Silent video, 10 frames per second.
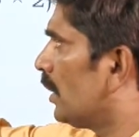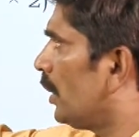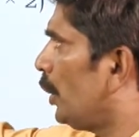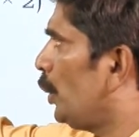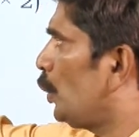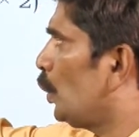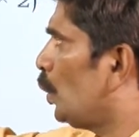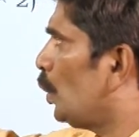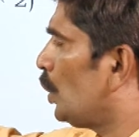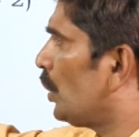into
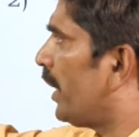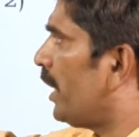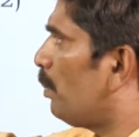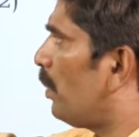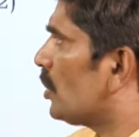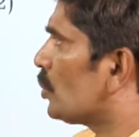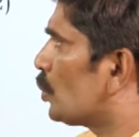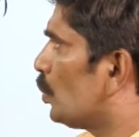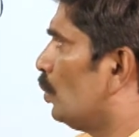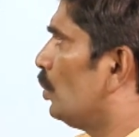10 plus
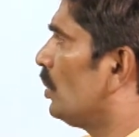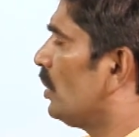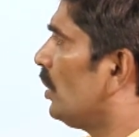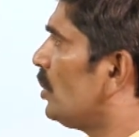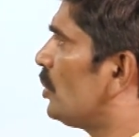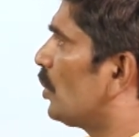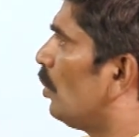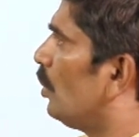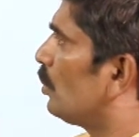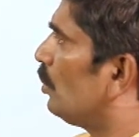2 is equal
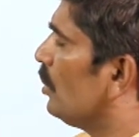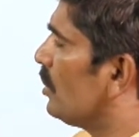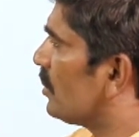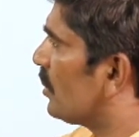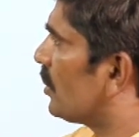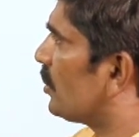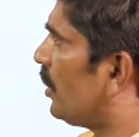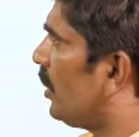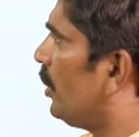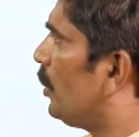to 16
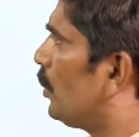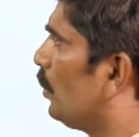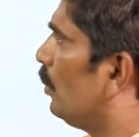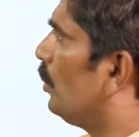into